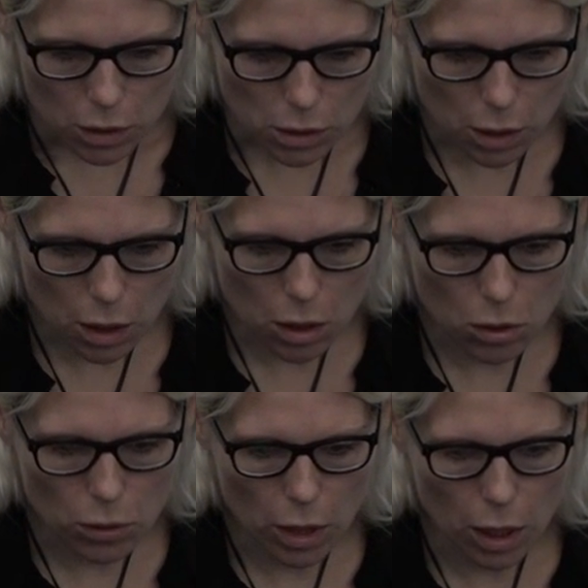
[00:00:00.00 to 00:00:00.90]

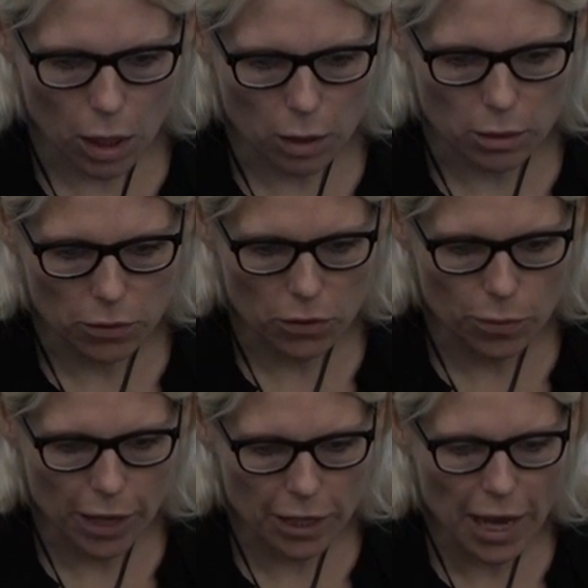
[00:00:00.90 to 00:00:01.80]
So
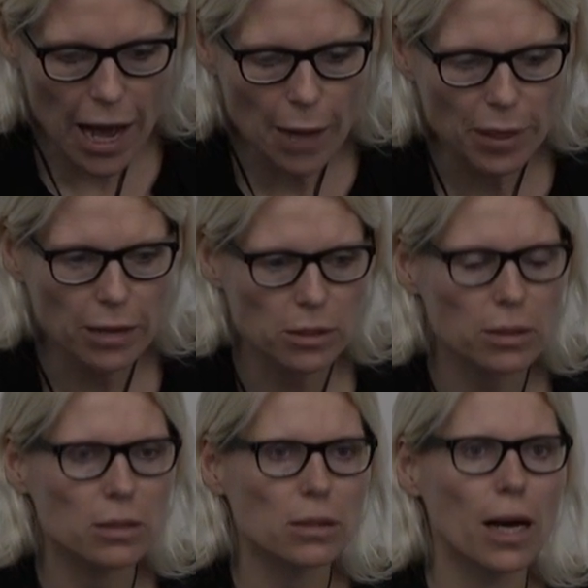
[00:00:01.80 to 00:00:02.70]
my lab
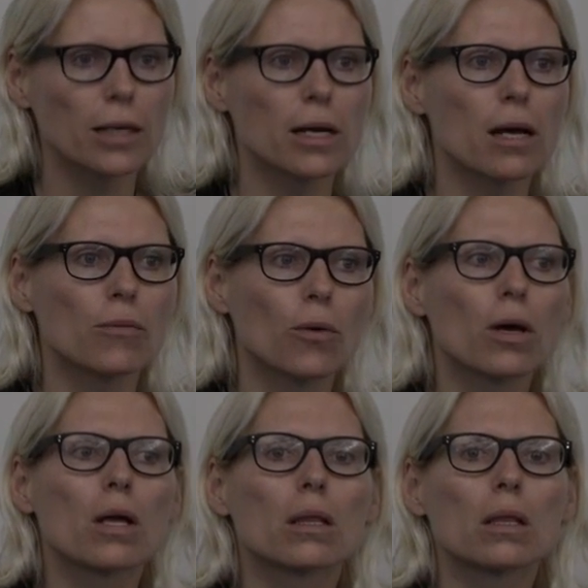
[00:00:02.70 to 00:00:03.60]
actually started with